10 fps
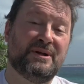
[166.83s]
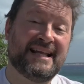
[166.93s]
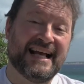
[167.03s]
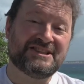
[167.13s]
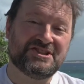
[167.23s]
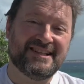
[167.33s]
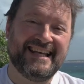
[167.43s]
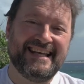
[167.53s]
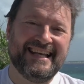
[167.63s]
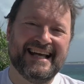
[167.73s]

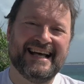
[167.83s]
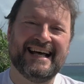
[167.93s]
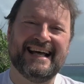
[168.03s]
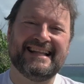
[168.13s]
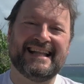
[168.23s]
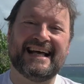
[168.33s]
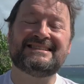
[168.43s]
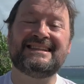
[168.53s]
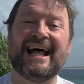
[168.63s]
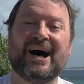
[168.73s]
potentially
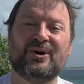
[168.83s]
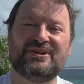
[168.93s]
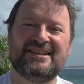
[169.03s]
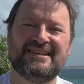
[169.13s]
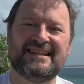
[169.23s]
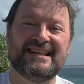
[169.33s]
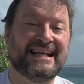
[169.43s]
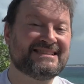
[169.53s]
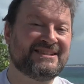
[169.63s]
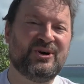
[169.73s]
less loud,
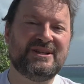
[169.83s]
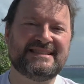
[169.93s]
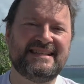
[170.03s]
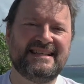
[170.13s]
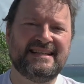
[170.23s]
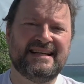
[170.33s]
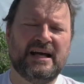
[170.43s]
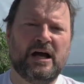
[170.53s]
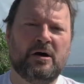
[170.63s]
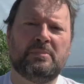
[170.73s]
less noisy,
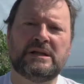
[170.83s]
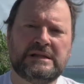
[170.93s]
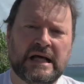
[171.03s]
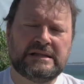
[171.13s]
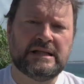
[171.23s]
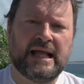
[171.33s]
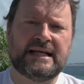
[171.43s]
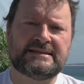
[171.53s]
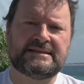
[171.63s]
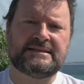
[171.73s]
but
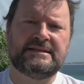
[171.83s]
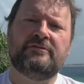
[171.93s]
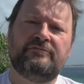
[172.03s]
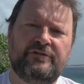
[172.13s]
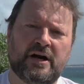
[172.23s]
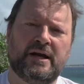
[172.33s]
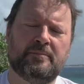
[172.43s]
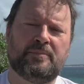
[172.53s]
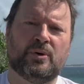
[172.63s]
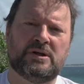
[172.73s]
nonetheless
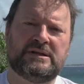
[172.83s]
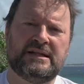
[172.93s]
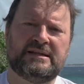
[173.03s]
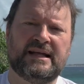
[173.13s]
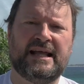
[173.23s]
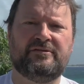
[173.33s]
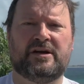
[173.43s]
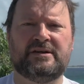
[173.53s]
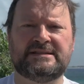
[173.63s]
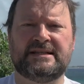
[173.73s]
very important and
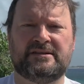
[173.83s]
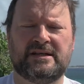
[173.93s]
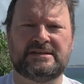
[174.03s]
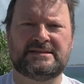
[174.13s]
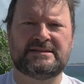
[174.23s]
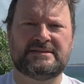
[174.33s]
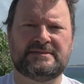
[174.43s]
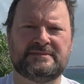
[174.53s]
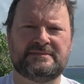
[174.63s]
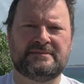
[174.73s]
very serious.
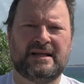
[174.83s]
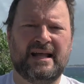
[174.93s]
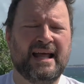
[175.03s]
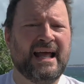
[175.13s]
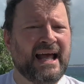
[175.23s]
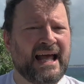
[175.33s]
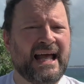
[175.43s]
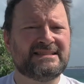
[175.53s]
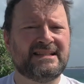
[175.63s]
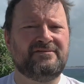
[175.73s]

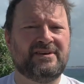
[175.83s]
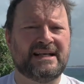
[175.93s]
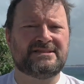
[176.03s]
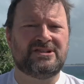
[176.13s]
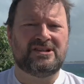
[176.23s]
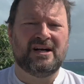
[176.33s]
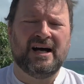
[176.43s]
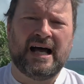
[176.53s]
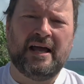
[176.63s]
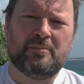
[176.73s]
As an investor,
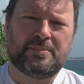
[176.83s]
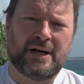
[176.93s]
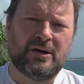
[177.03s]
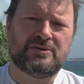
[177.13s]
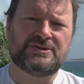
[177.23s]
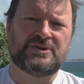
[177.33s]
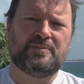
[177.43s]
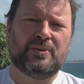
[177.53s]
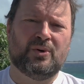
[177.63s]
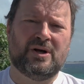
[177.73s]
I am proud to
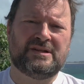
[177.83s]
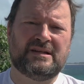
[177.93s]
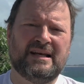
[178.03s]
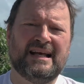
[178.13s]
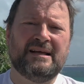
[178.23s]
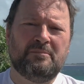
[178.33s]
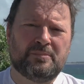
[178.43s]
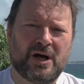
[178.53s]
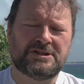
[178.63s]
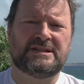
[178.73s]
support
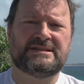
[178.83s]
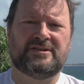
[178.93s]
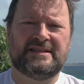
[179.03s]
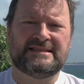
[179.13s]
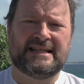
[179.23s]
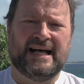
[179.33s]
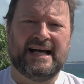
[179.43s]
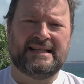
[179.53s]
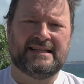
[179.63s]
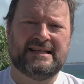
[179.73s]
projects of this
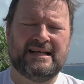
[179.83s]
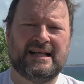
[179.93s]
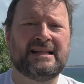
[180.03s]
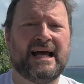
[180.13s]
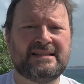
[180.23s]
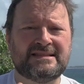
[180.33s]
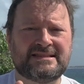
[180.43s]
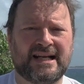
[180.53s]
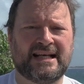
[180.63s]
kind, like the Sun